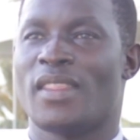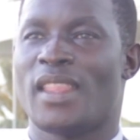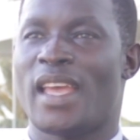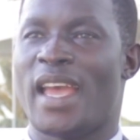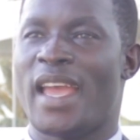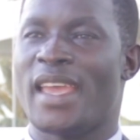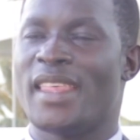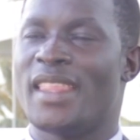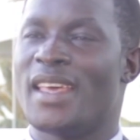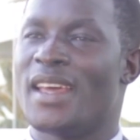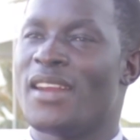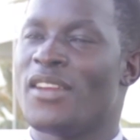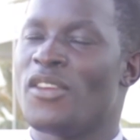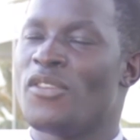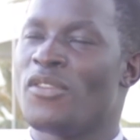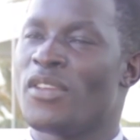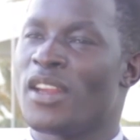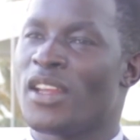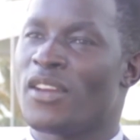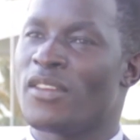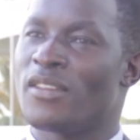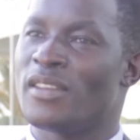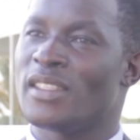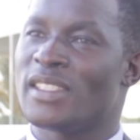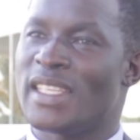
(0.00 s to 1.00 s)
Either you
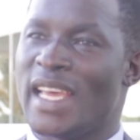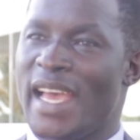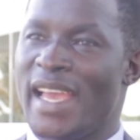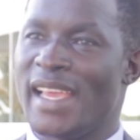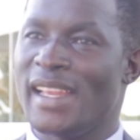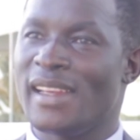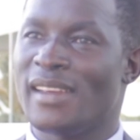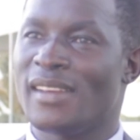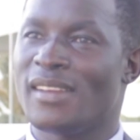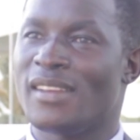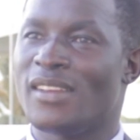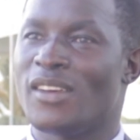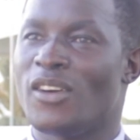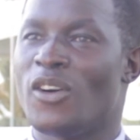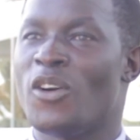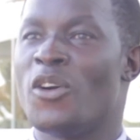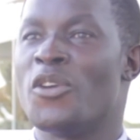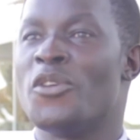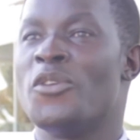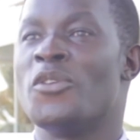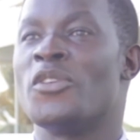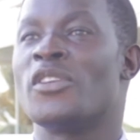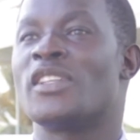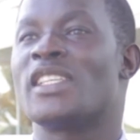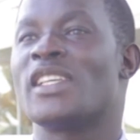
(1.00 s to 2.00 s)
reconcile or
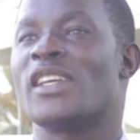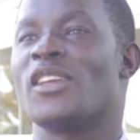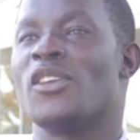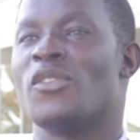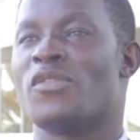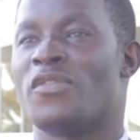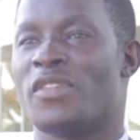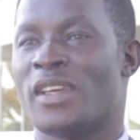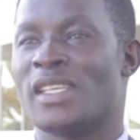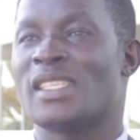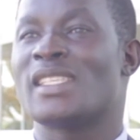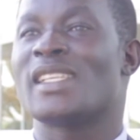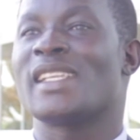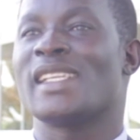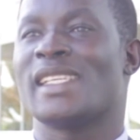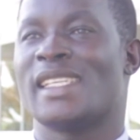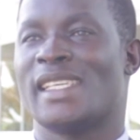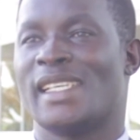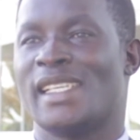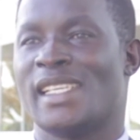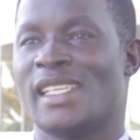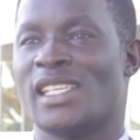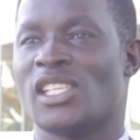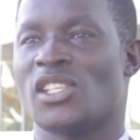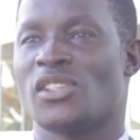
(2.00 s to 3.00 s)
you face
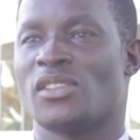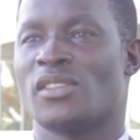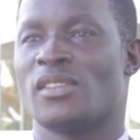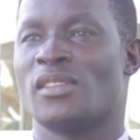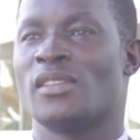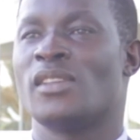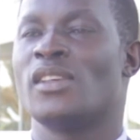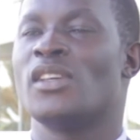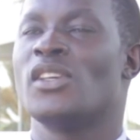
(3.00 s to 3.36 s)
retaliation.